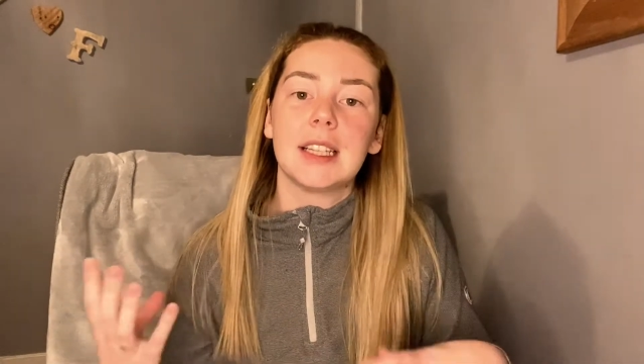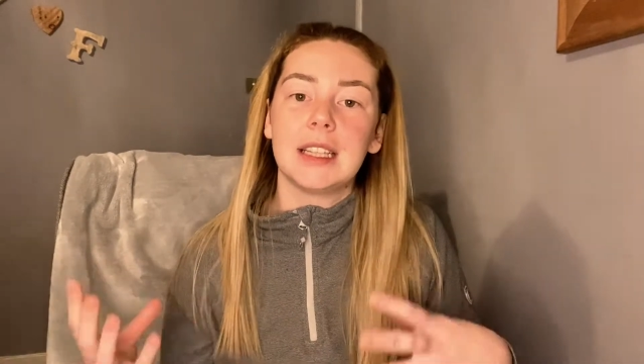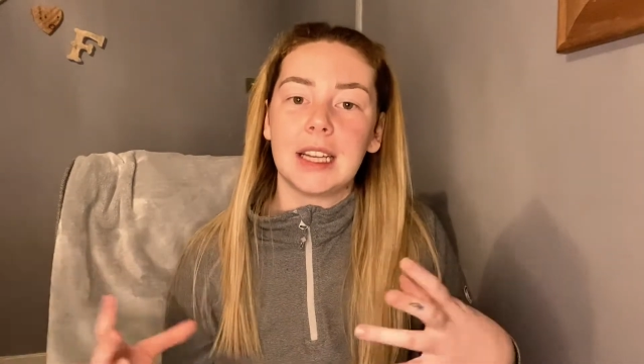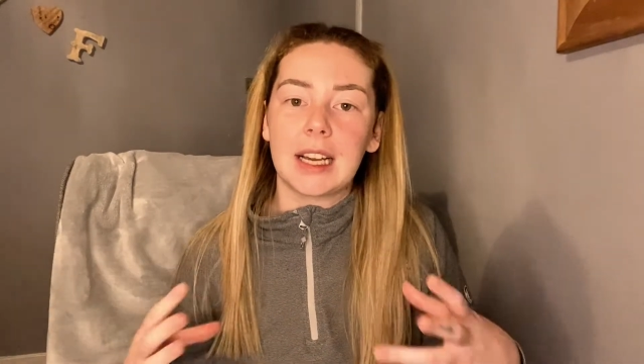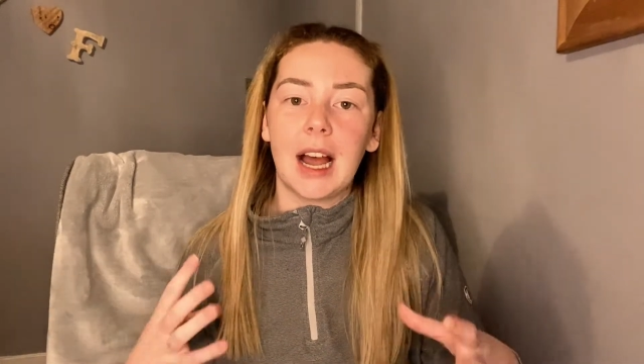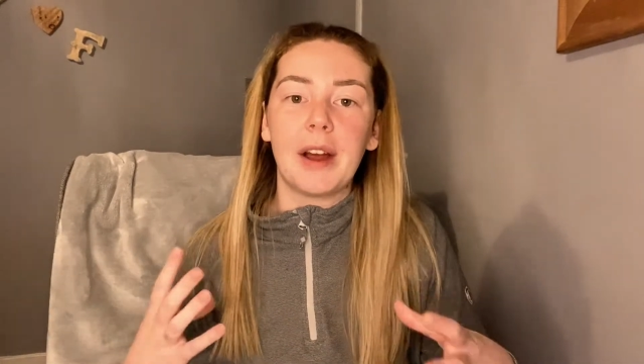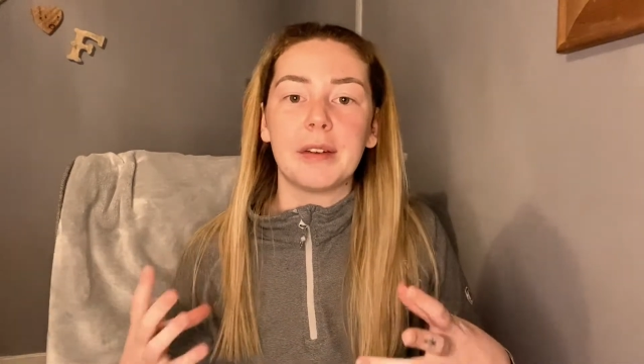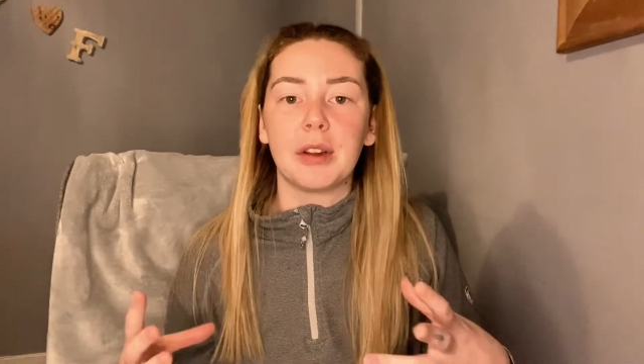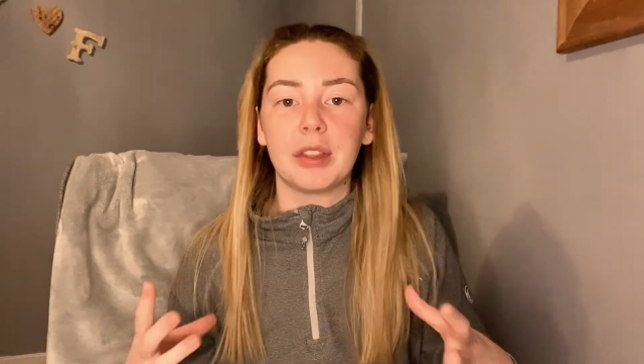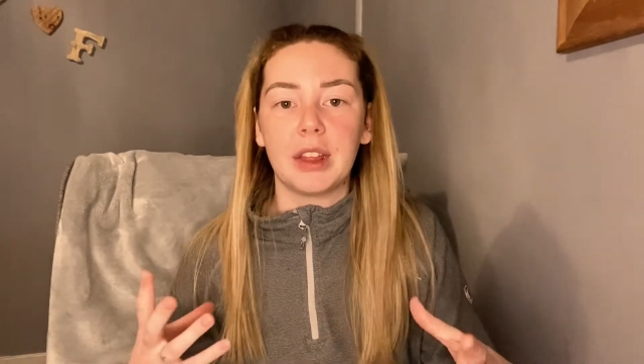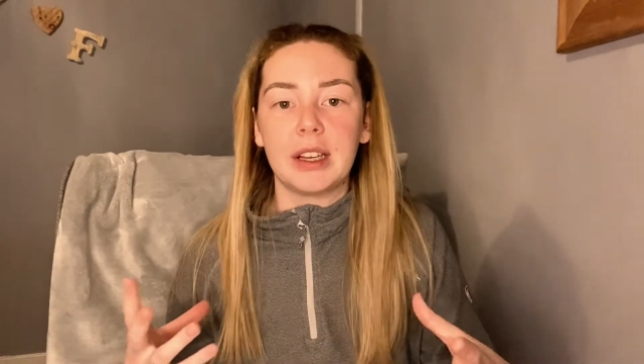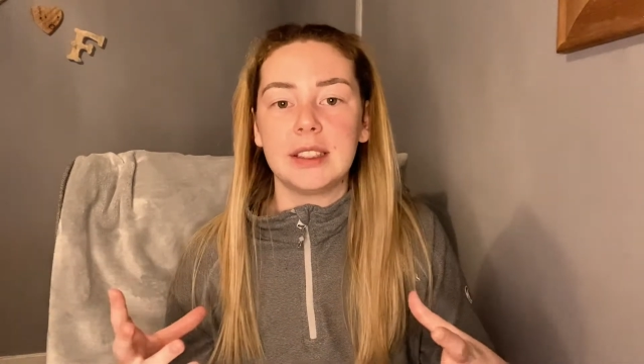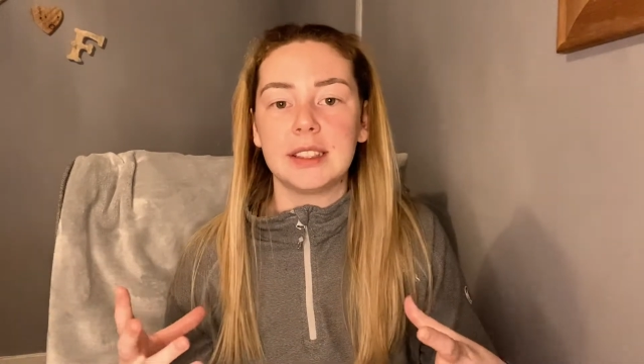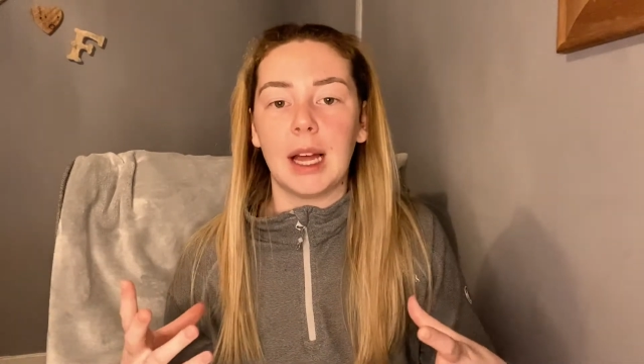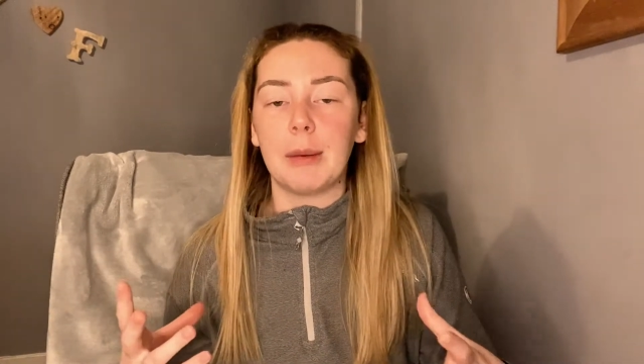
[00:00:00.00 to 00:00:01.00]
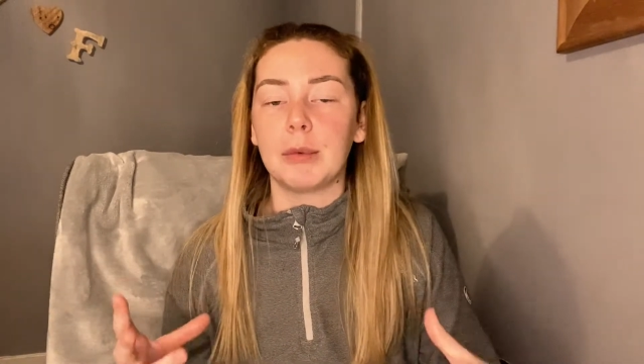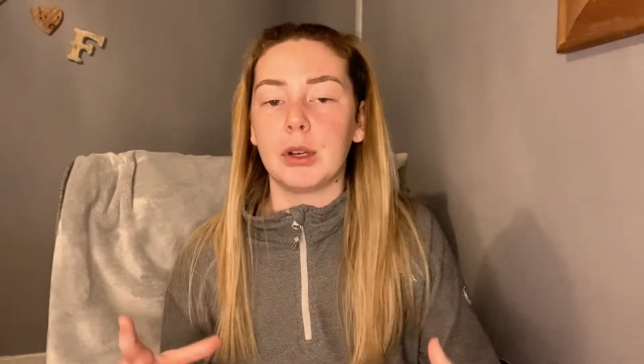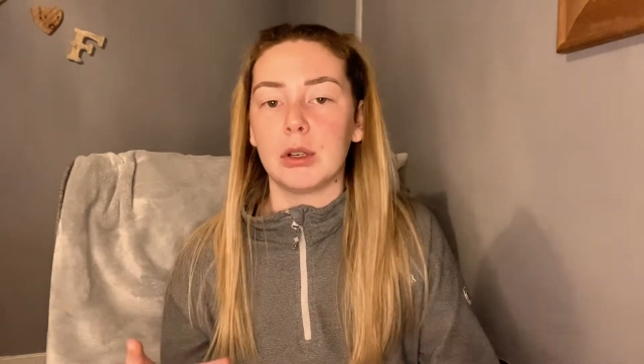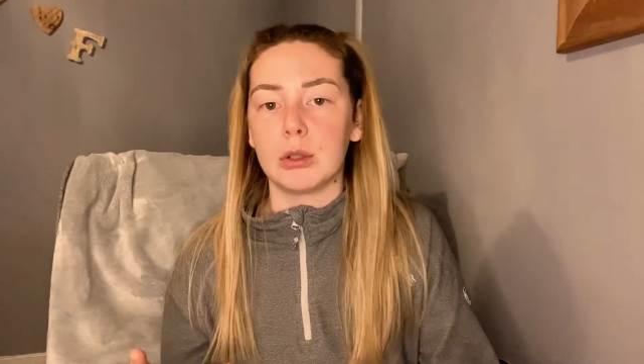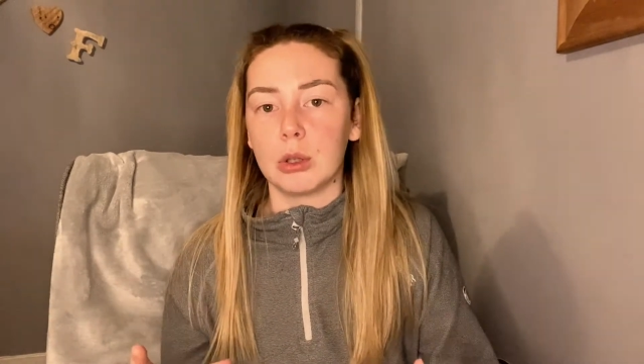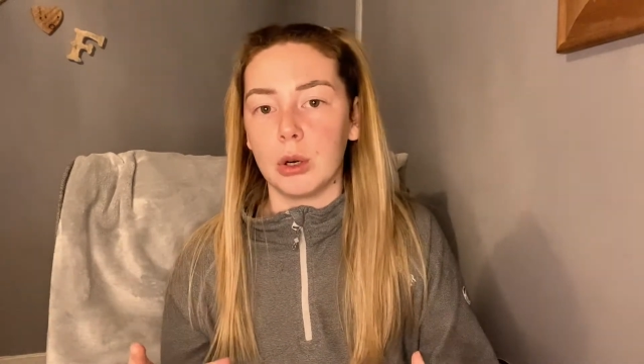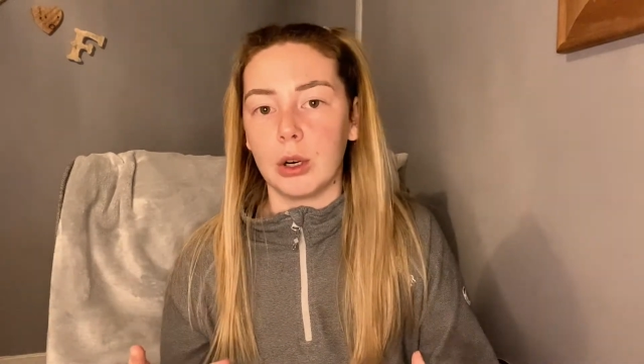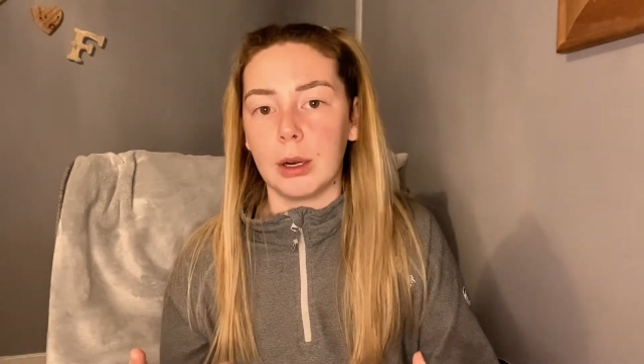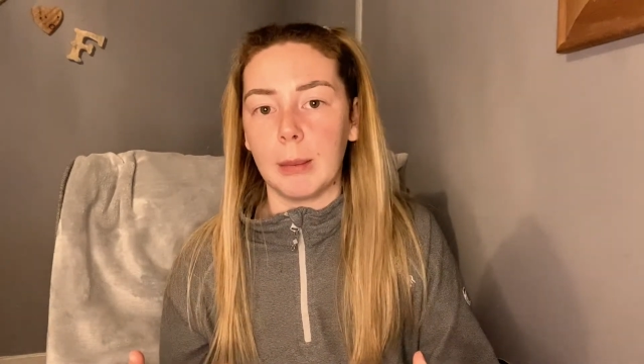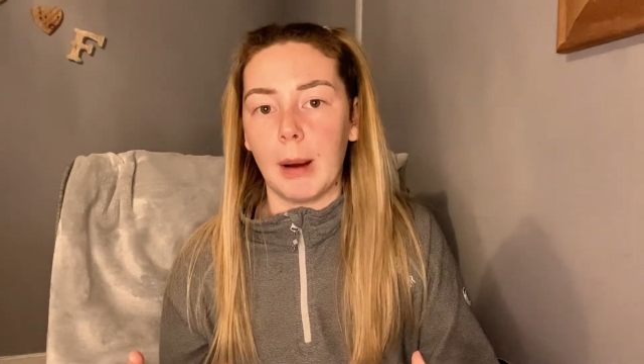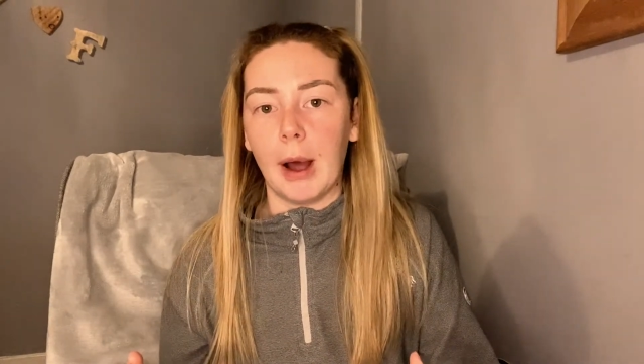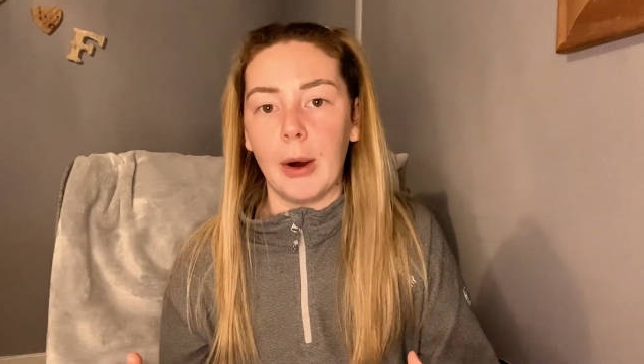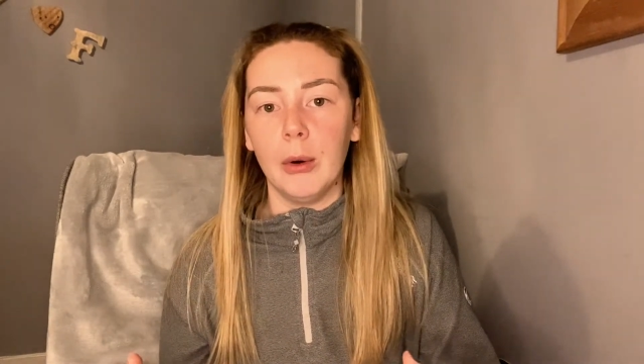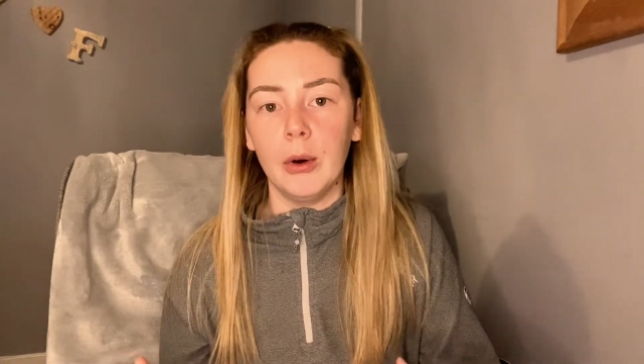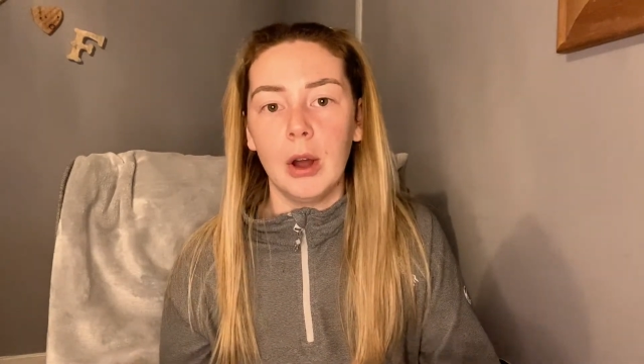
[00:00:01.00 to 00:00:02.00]
the kind of things that I'm going to talk
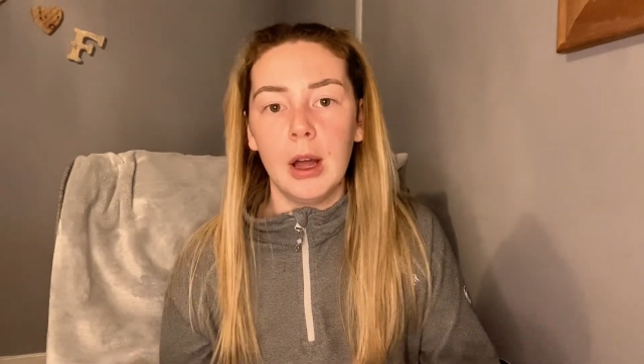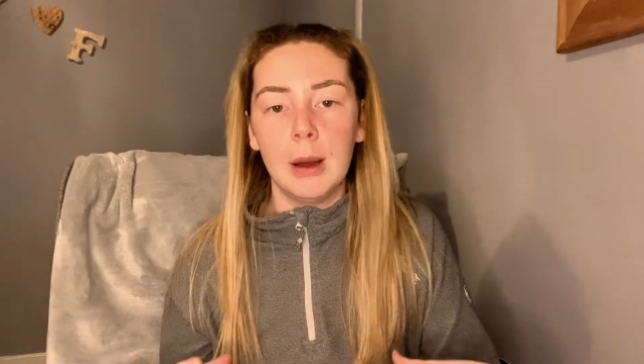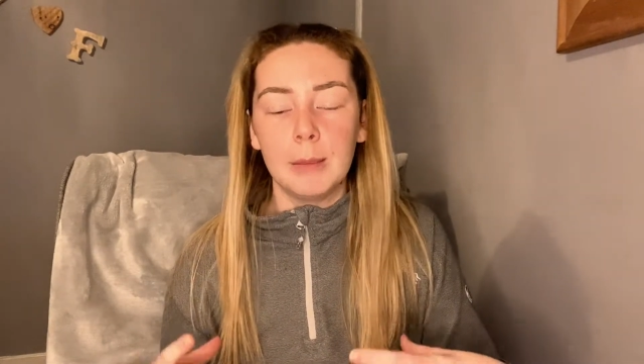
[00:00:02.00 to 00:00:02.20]
about,